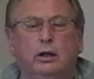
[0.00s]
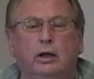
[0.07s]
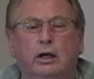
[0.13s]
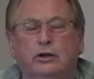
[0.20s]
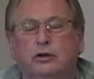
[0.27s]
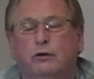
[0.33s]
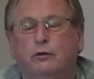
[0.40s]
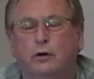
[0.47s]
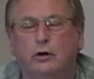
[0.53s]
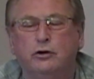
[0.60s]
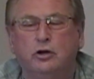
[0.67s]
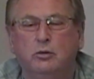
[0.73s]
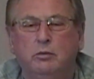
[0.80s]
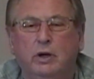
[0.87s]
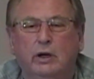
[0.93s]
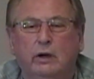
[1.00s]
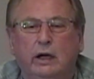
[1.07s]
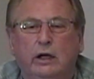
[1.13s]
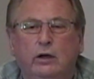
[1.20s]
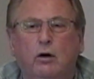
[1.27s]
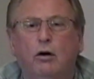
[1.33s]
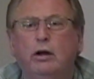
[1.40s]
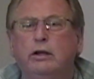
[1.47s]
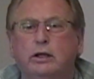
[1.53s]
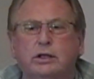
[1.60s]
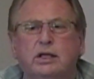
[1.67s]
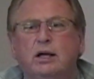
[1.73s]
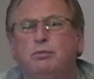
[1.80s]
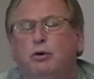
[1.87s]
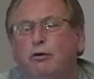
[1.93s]
as a Virgin Mary, knowing the
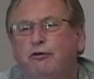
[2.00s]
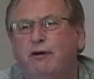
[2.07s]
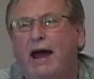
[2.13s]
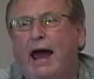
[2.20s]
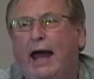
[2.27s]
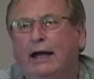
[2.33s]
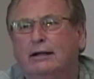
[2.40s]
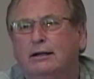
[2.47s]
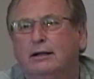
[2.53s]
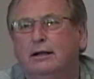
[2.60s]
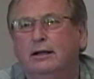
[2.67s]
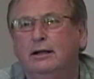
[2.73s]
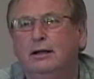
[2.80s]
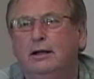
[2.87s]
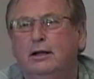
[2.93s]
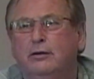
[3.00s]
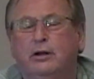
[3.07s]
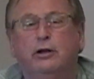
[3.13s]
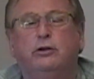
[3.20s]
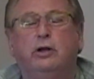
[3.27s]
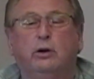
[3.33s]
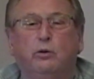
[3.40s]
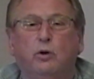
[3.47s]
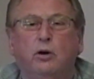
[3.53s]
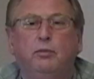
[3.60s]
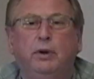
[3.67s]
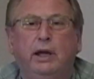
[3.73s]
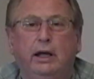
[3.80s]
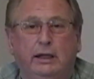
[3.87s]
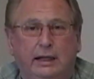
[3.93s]
simple fact that there would
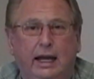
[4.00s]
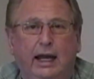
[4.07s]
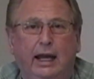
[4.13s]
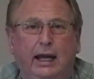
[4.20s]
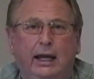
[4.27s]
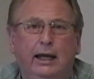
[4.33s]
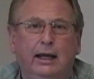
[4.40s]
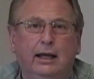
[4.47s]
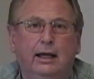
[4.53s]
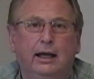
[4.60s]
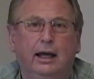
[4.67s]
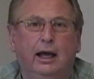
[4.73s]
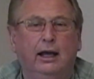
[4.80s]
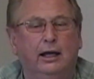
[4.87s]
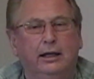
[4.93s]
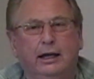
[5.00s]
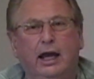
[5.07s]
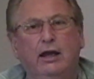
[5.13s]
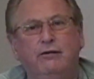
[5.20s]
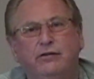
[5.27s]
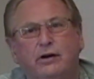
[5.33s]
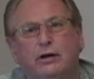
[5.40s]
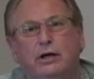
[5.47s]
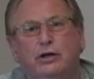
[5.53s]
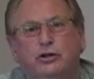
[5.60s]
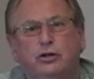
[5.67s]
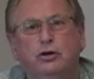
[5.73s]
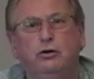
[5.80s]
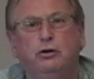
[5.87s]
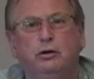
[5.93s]
be a day, and a day very
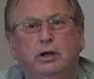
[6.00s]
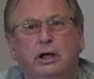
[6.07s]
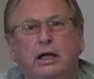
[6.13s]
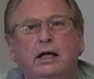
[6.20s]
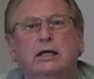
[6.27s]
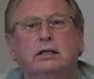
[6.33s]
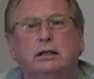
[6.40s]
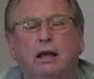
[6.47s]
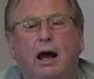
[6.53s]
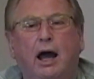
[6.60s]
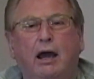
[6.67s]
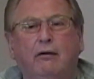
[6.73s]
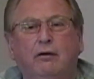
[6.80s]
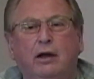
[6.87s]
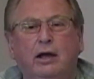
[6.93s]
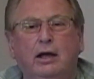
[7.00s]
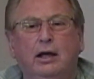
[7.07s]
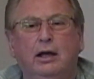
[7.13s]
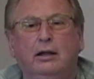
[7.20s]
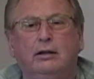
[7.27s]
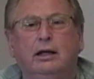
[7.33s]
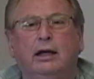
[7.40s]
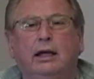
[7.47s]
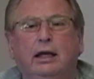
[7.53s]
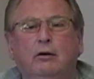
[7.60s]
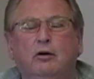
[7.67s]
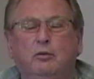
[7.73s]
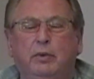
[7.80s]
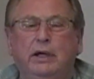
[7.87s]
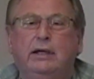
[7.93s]
soon in his life, that he
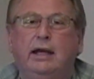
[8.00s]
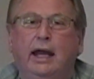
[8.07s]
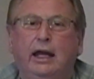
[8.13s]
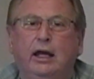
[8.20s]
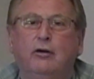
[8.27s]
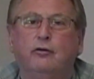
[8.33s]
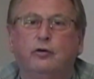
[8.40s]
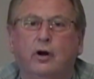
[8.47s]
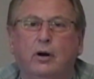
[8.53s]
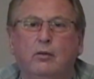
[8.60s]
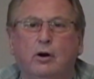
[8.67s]
would be taken from